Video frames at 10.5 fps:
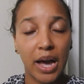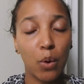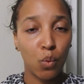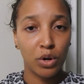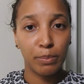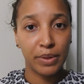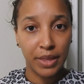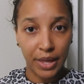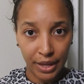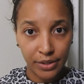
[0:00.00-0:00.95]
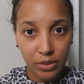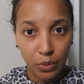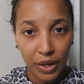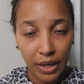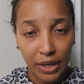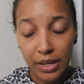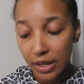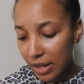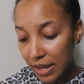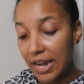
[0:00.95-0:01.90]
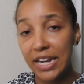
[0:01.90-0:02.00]
I want to be that, okay?
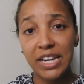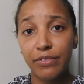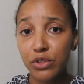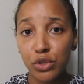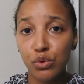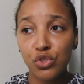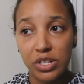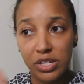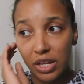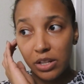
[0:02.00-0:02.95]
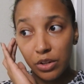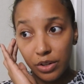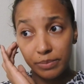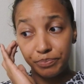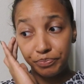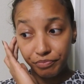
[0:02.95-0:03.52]
And even too, she's like, look,